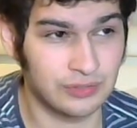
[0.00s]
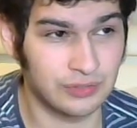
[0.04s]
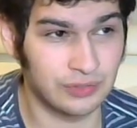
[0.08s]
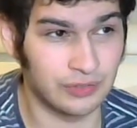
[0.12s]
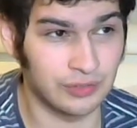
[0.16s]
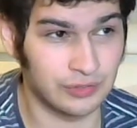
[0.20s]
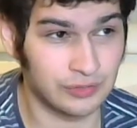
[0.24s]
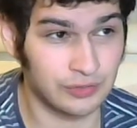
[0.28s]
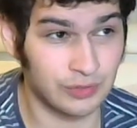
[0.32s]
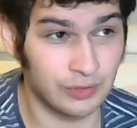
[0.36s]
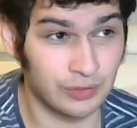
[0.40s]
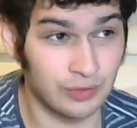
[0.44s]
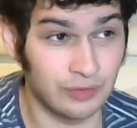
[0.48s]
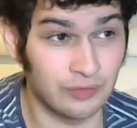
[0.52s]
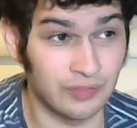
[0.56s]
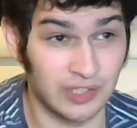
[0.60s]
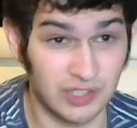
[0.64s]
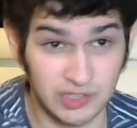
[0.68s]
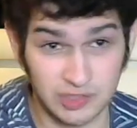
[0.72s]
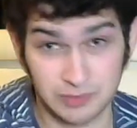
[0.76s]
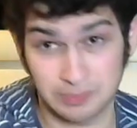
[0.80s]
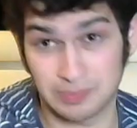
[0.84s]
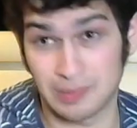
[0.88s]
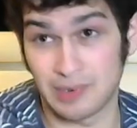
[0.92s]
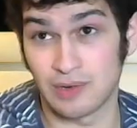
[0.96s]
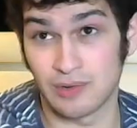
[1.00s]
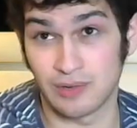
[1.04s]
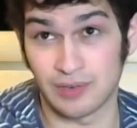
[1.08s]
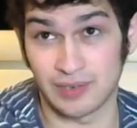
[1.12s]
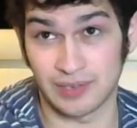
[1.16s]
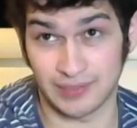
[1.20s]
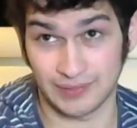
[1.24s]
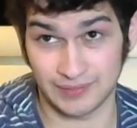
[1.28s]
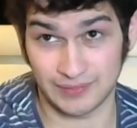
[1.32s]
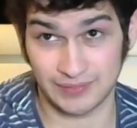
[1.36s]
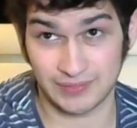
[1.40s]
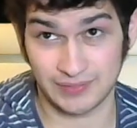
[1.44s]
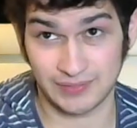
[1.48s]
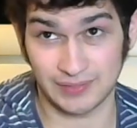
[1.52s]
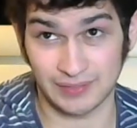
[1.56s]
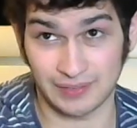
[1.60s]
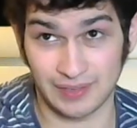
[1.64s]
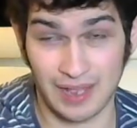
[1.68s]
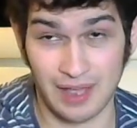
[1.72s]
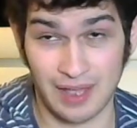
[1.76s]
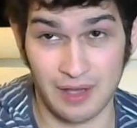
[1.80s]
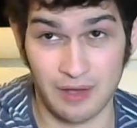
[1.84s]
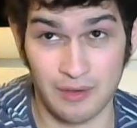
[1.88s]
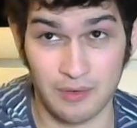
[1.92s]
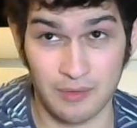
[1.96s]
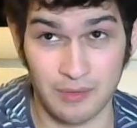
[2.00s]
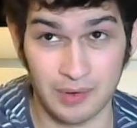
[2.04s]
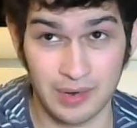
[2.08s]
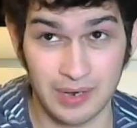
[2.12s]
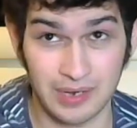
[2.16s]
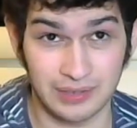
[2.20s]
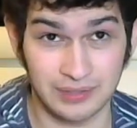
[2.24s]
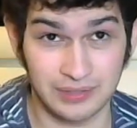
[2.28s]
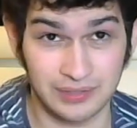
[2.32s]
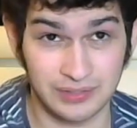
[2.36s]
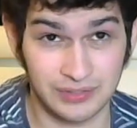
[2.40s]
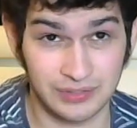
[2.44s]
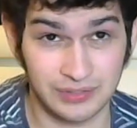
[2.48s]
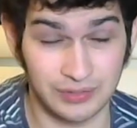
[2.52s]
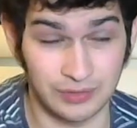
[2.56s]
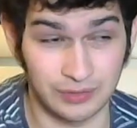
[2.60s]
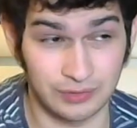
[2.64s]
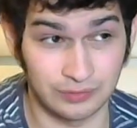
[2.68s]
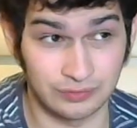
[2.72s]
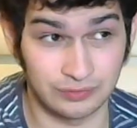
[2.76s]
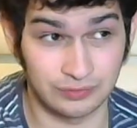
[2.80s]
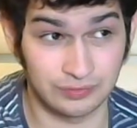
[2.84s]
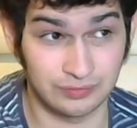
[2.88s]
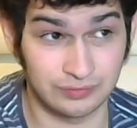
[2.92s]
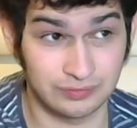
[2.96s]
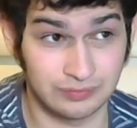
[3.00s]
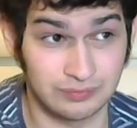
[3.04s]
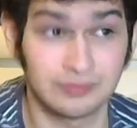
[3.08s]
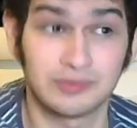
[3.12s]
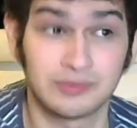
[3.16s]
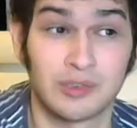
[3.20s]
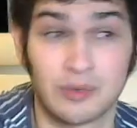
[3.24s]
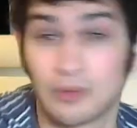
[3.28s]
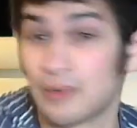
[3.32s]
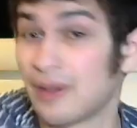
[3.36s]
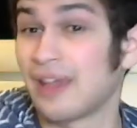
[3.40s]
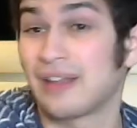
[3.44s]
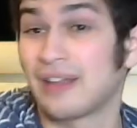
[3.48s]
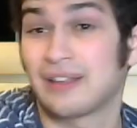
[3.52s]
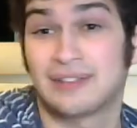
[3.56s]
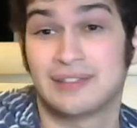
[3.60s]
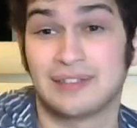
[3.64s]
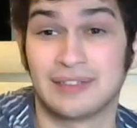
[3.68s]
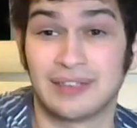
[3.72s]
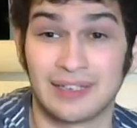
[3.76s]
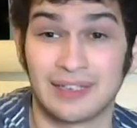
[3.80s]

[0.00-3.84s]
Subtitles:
sort of experience and how it's sort of directed, I